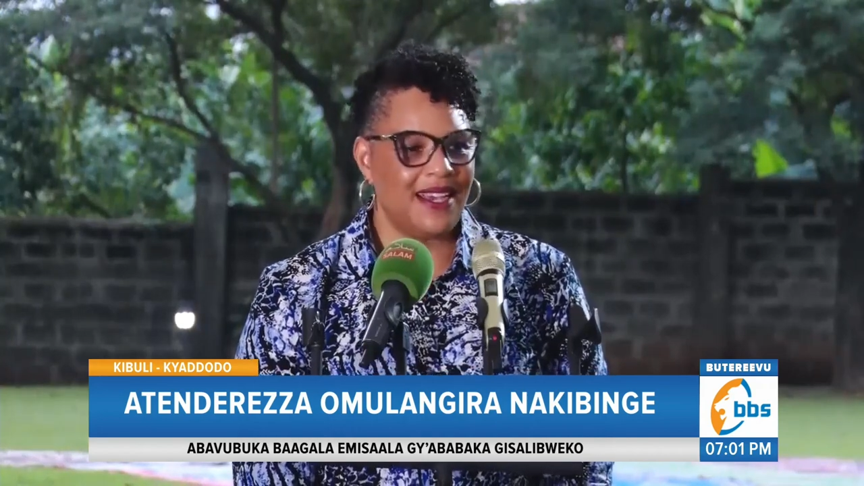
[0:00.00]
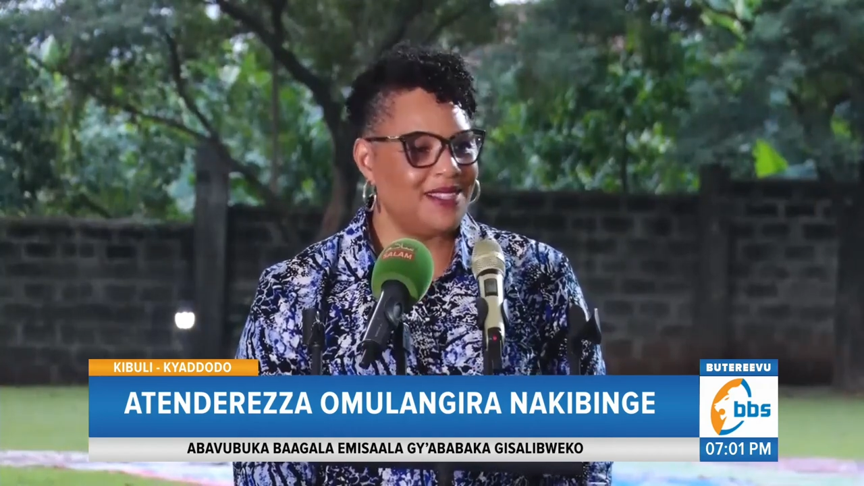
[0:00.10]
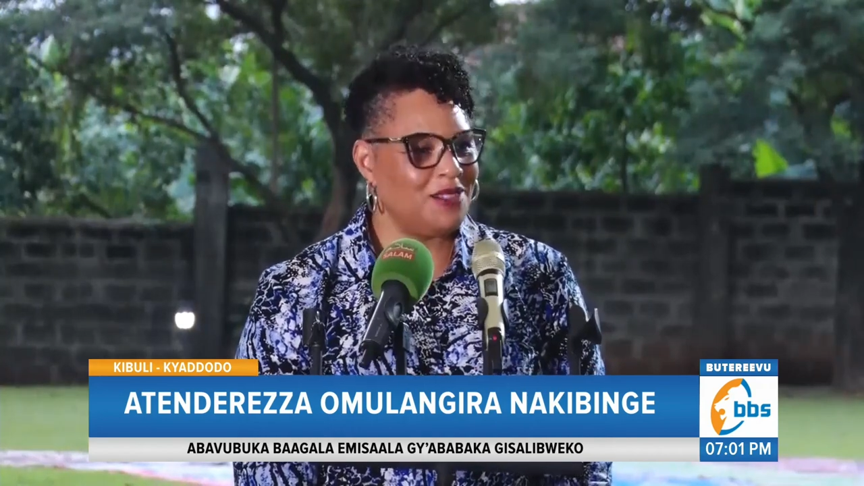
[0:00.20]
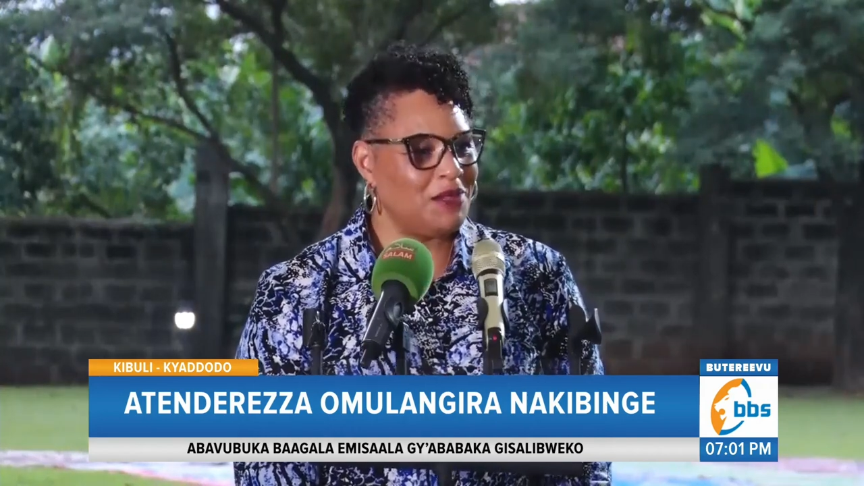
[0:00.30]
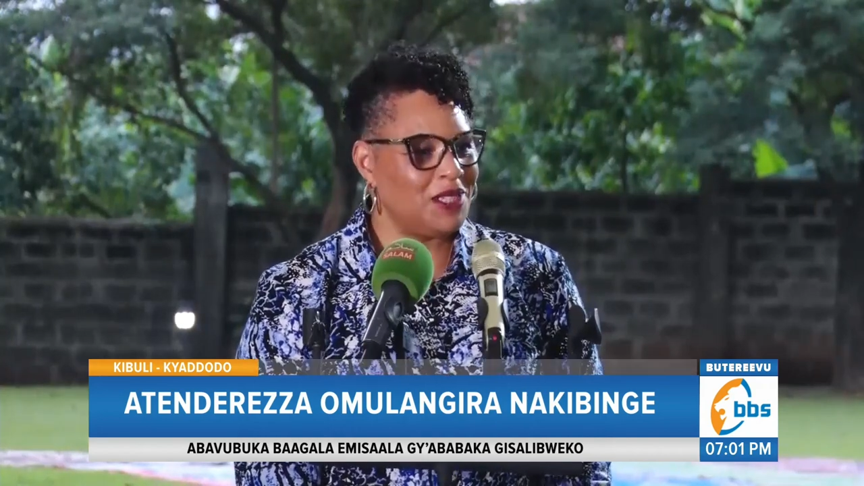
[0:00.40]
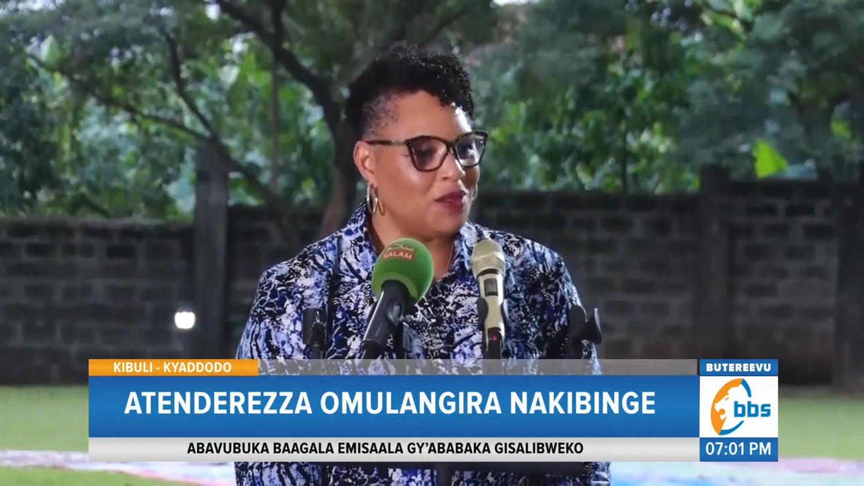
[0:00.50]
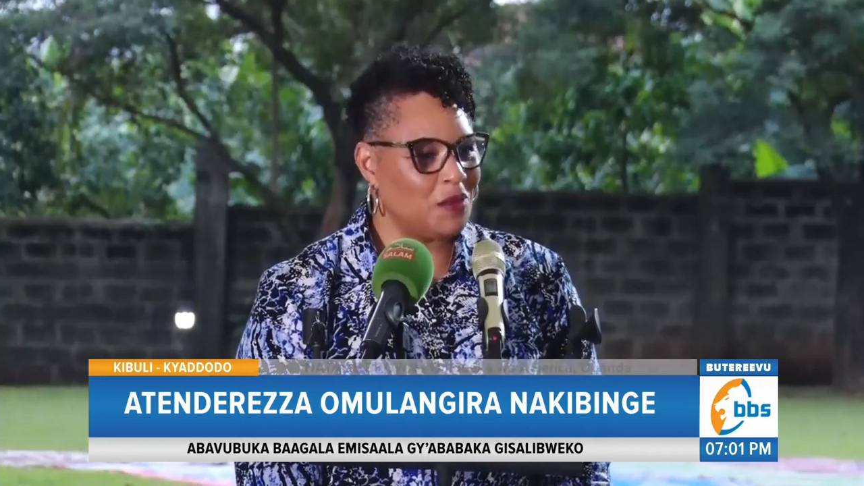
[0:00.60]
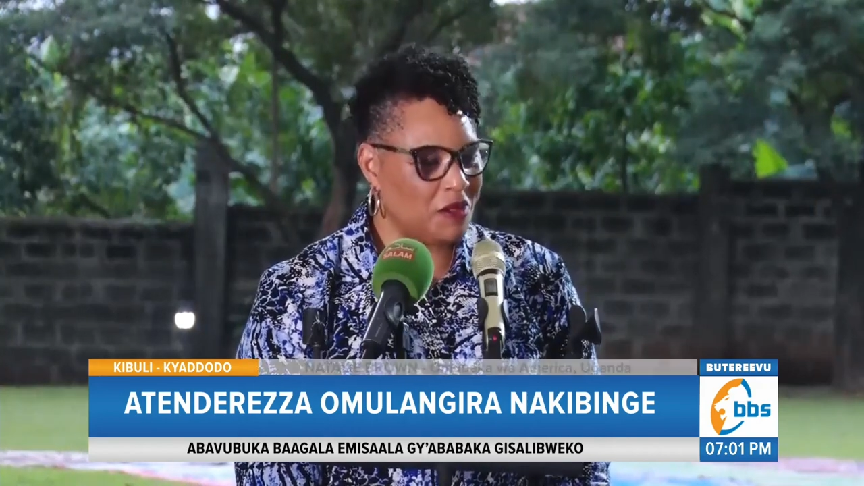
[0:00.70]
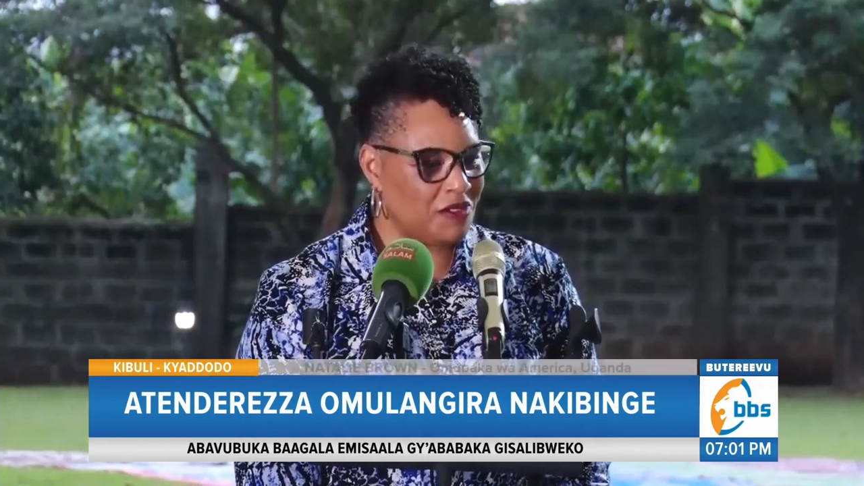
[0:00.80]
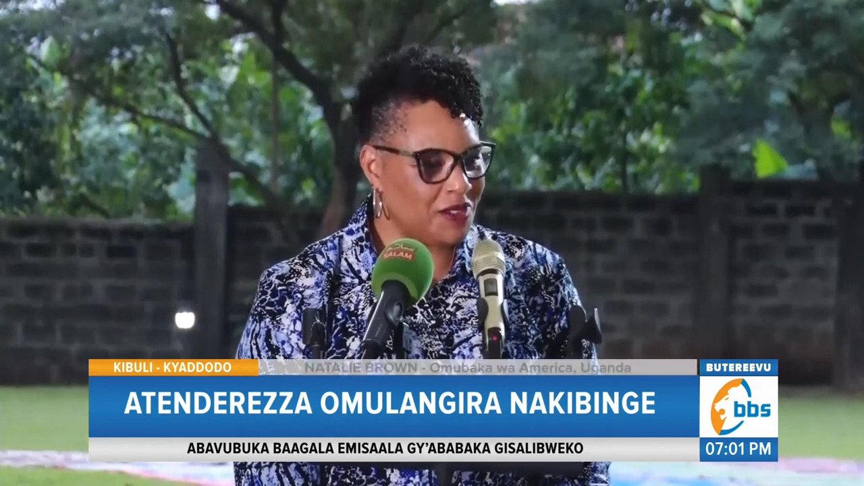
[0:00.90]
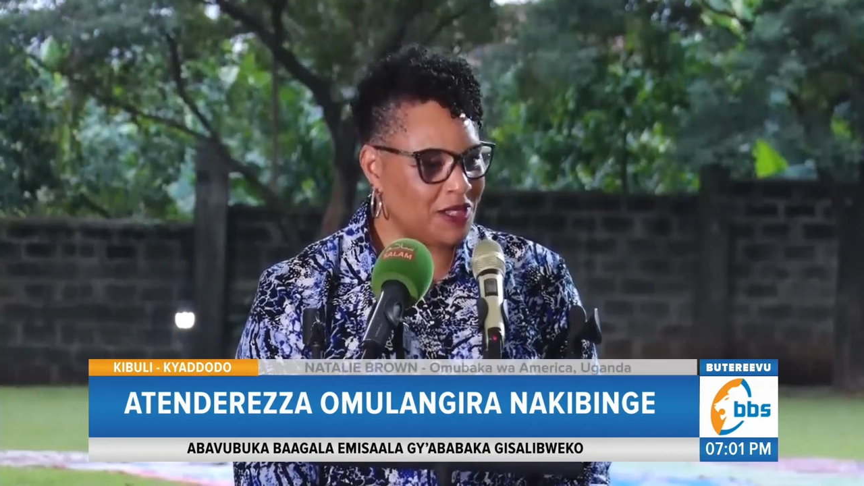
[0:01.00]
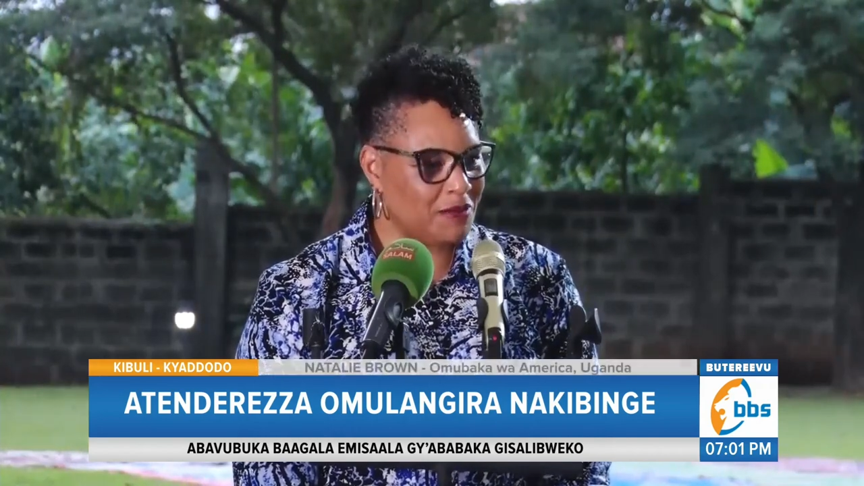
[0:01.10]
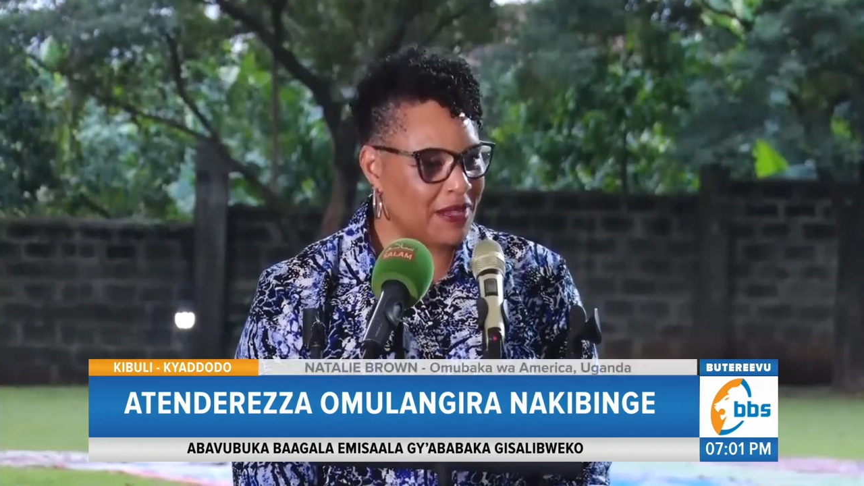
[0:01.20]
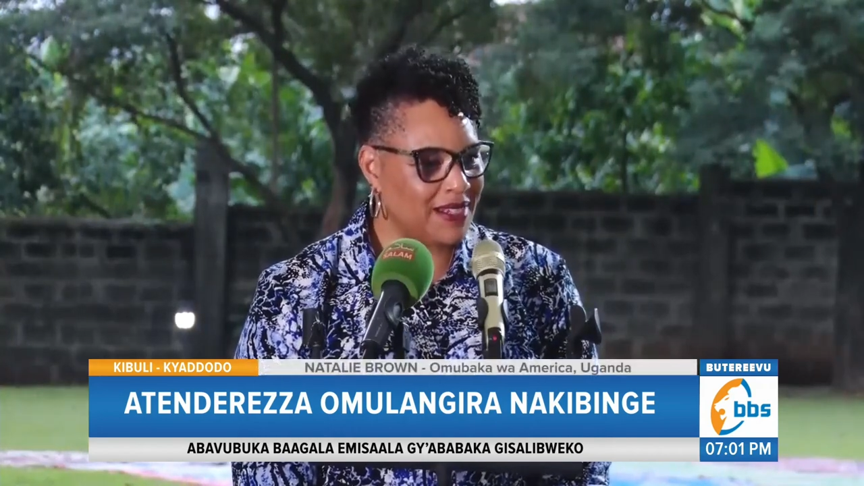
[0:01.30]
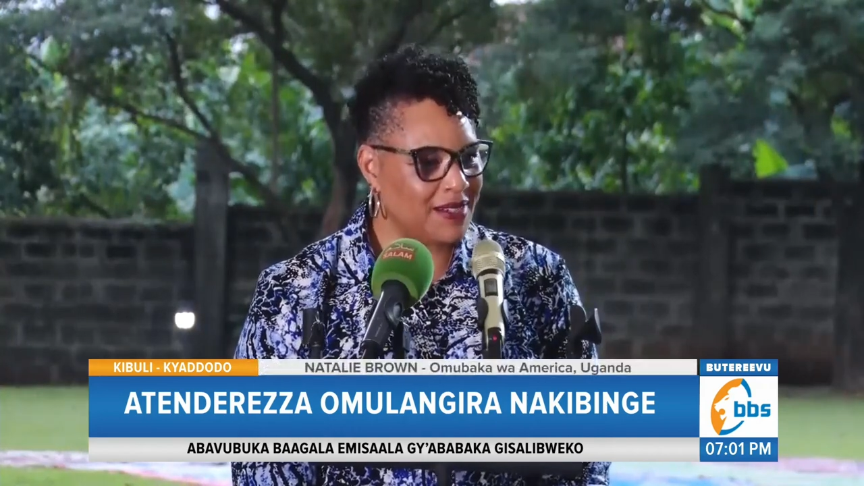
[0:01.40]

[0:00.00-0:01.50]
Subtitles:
As you mentioned, when we first met,